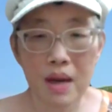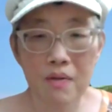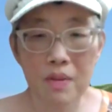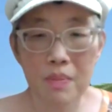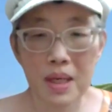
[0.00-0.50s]

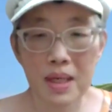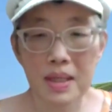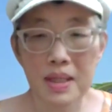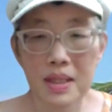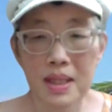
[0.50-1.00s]
everybody in
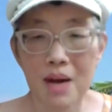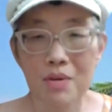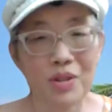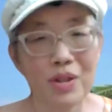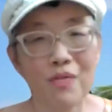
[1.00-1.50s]
this class. I
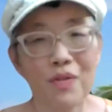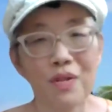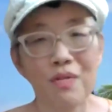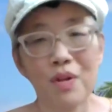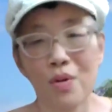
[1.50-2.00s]
was looking for
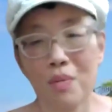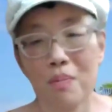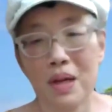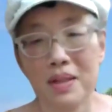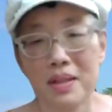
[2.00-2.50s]
the record
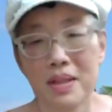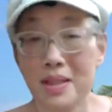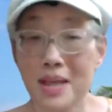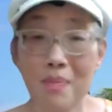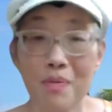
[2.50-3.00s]
button, the
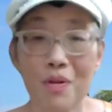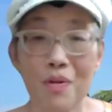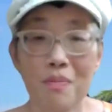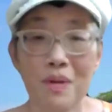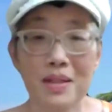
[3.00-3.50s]
stop
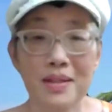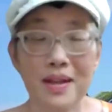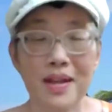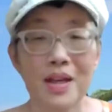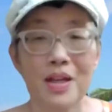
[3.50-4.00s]
record button.
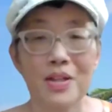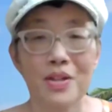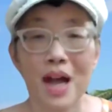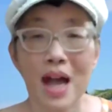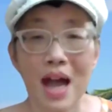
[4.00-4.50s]

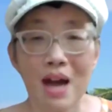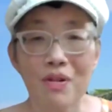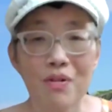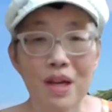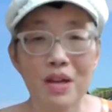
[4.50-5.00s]
So have a
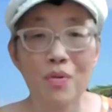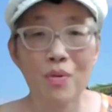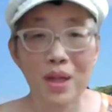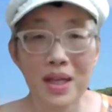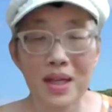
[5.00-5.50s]
great
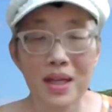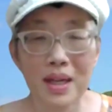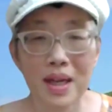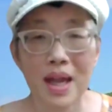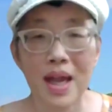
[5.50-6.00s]
week,
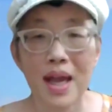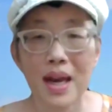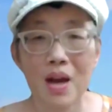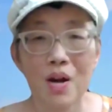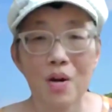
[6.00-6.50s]
and
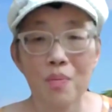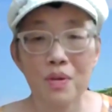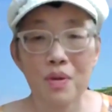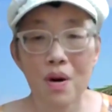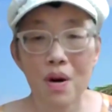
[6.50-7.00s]
I hope
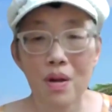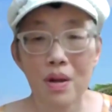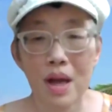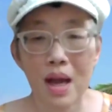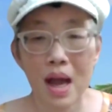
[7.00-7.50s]
you
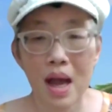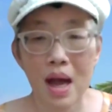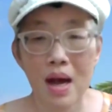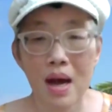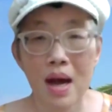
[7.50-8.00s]
all
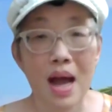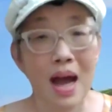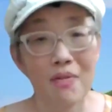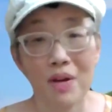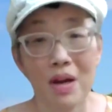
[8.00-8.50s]

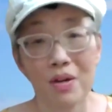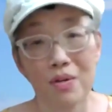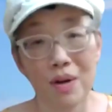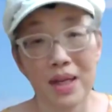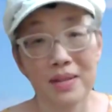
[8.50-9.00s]
have a
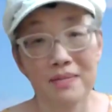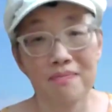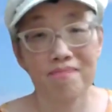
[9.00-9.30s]
great